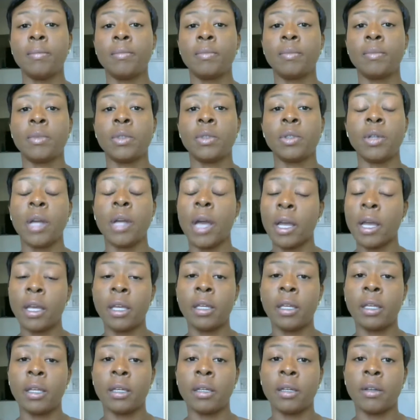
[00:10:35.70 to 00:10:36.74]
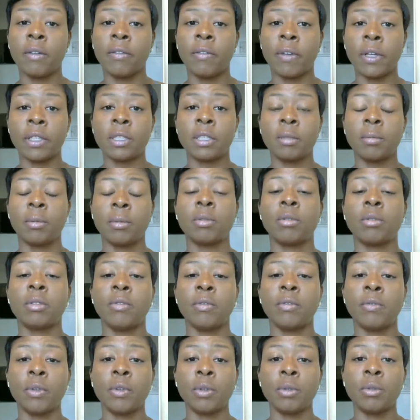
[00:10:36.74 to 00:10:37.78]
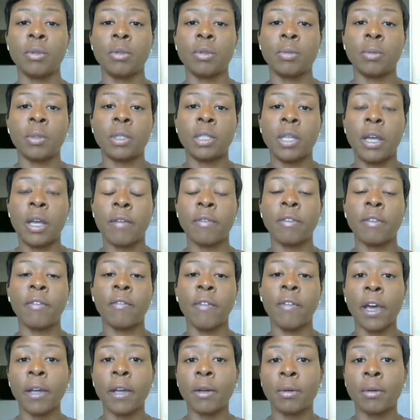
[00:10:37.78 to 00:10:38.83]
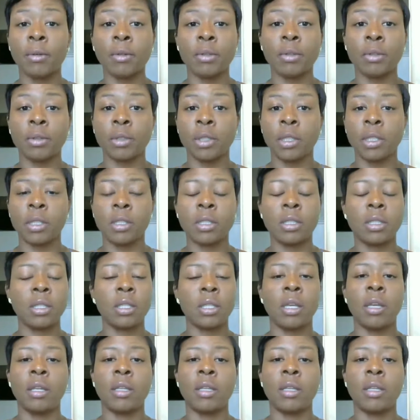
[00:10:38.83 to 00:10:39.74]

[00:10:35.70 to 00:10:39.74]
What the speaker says: You're not eating enough vegetables and fruits, which have the phytonutrients